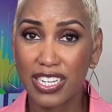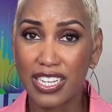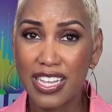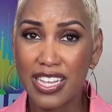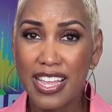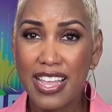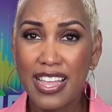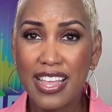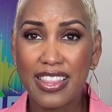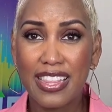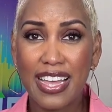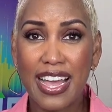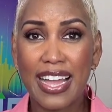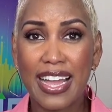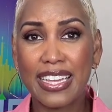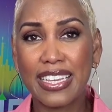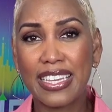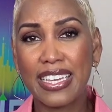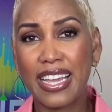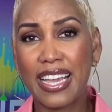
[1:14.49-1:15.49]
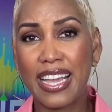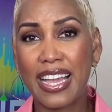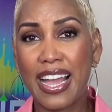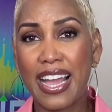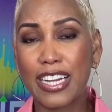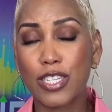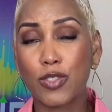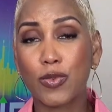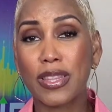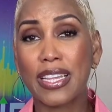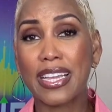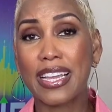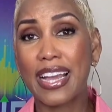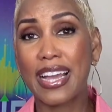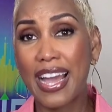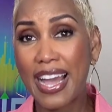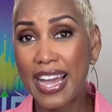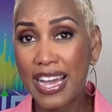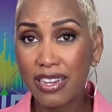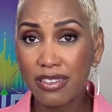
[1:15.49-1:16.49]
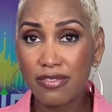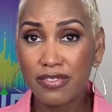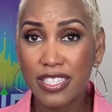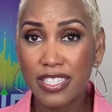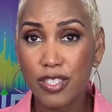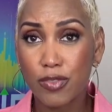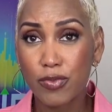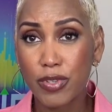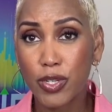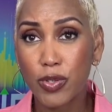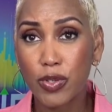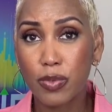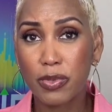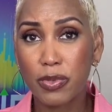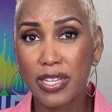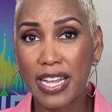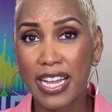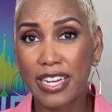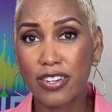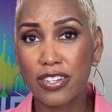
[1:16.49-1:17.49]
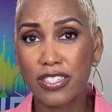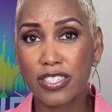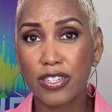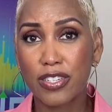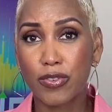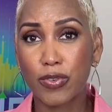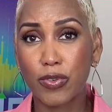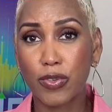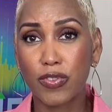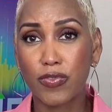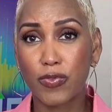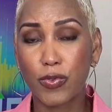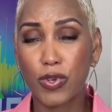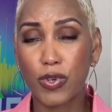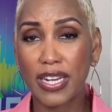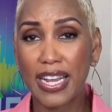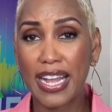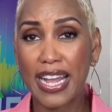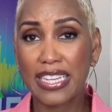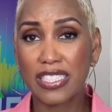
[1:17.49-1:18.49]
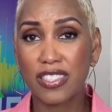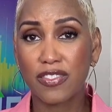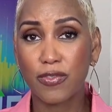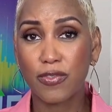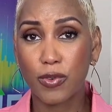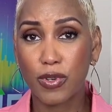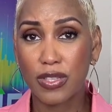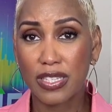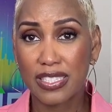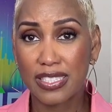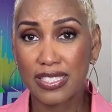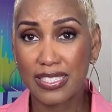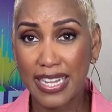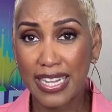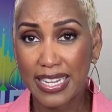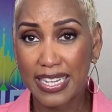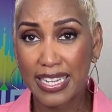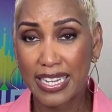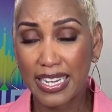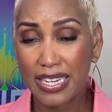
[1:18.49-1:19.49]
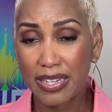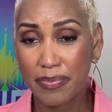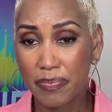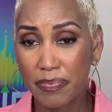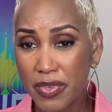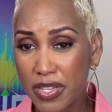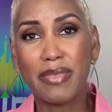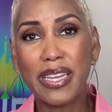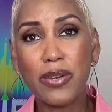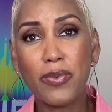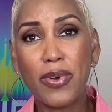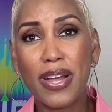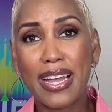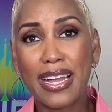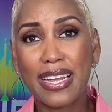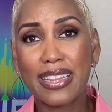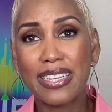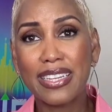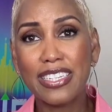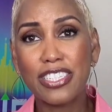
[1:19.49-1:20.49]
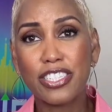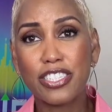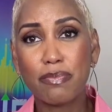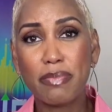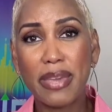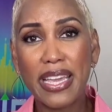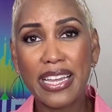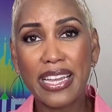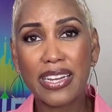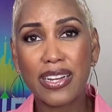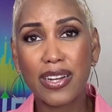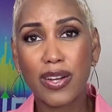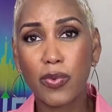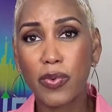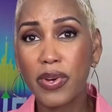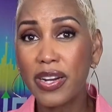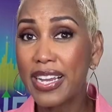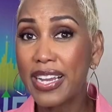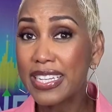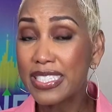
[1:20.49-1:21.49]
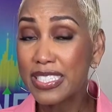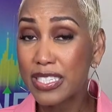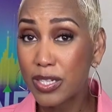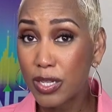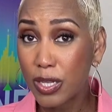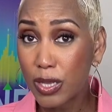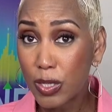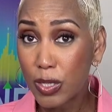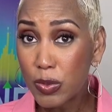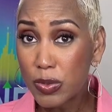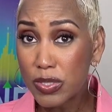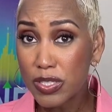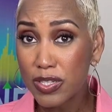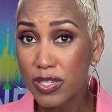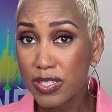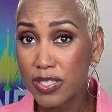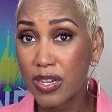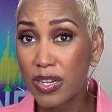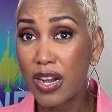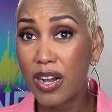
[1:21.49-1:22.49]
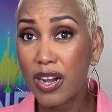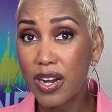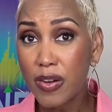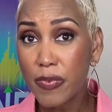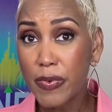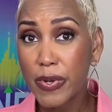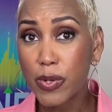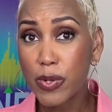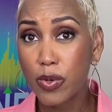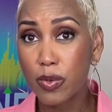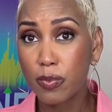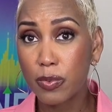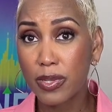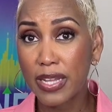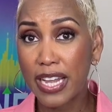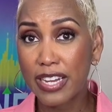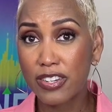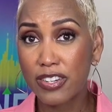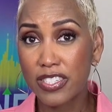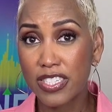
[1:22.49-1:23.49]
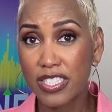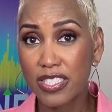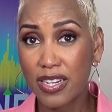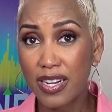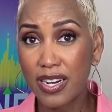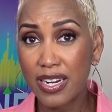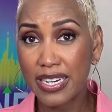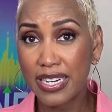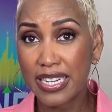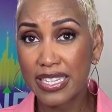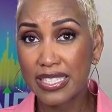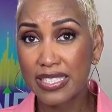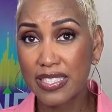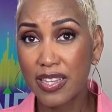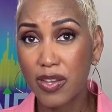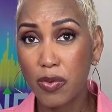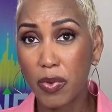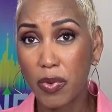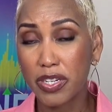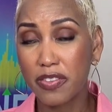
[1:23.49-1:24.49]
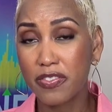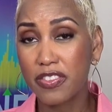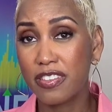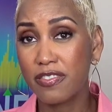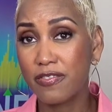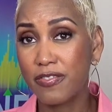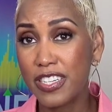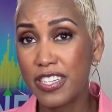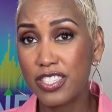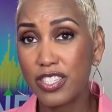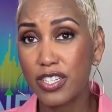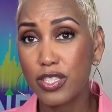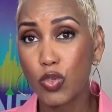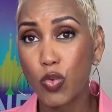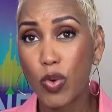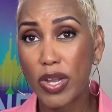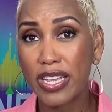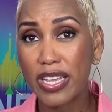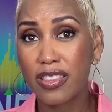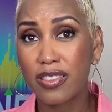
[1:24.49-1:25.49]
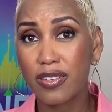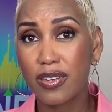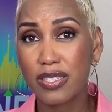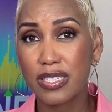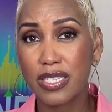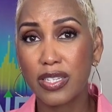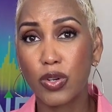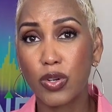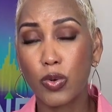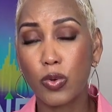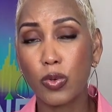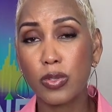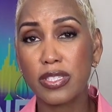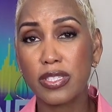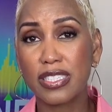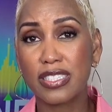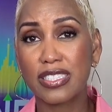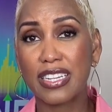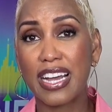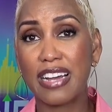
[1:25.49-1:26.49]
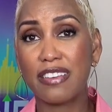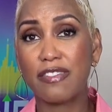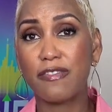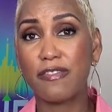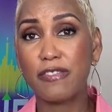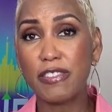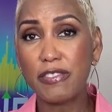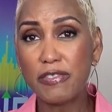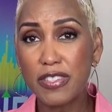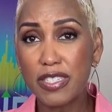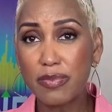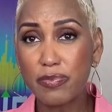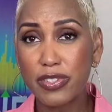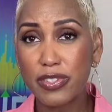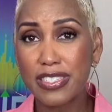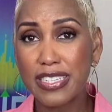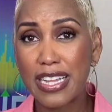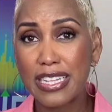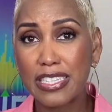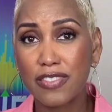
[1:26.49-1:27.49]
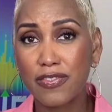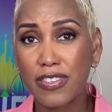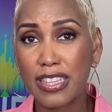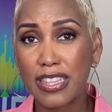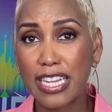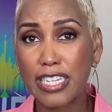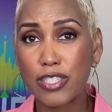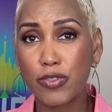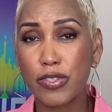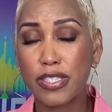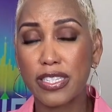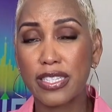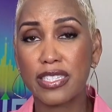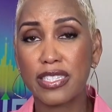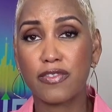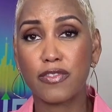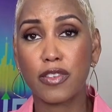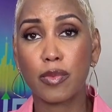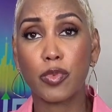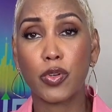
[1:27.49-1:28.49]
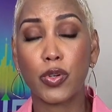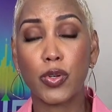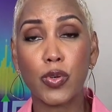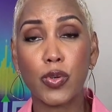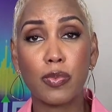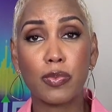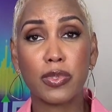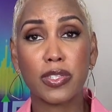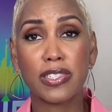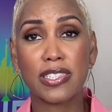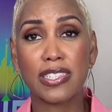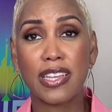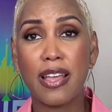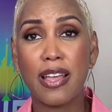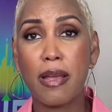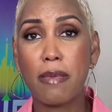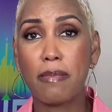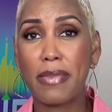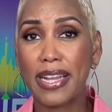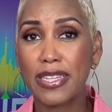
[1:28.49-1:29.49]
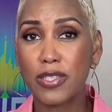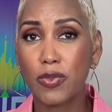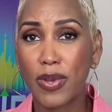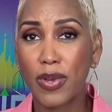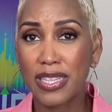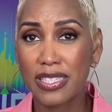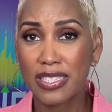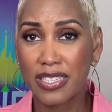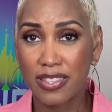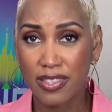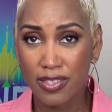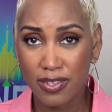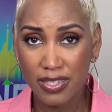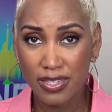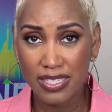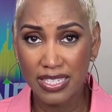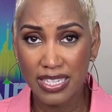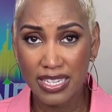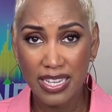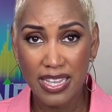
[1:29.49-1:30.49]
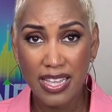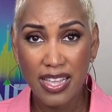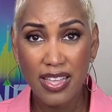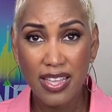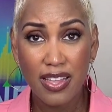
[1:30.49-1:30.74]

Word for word: The IEA actually halved its renewable energy growth forecast for this decade. Meanwhile, in Jamaica, we're getting closer to our renewable energy targets. One of the Vision 2030 goals is to have 50% of electricity from renewables by 2030.